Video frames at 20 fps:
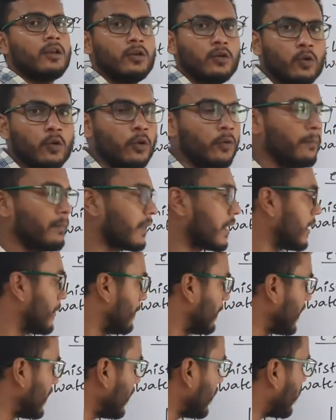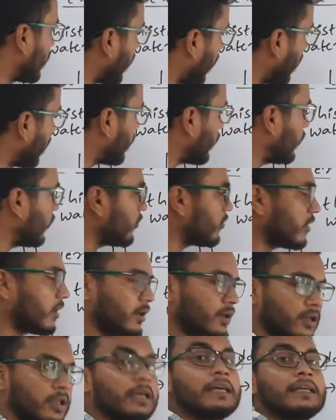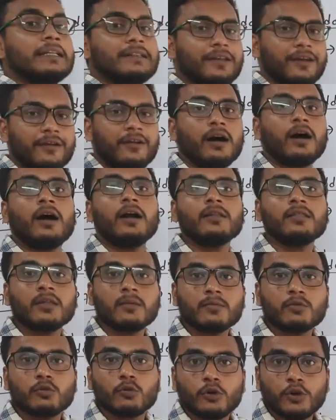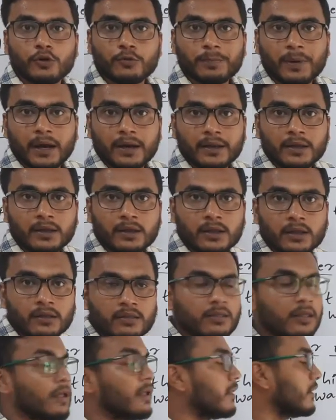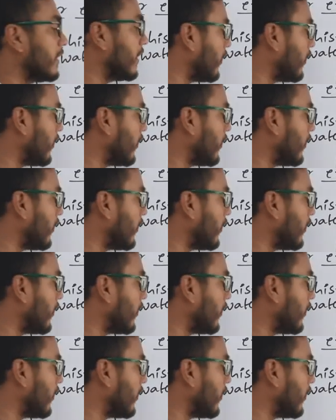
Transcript: No. But in salt solution, there are some solute particles.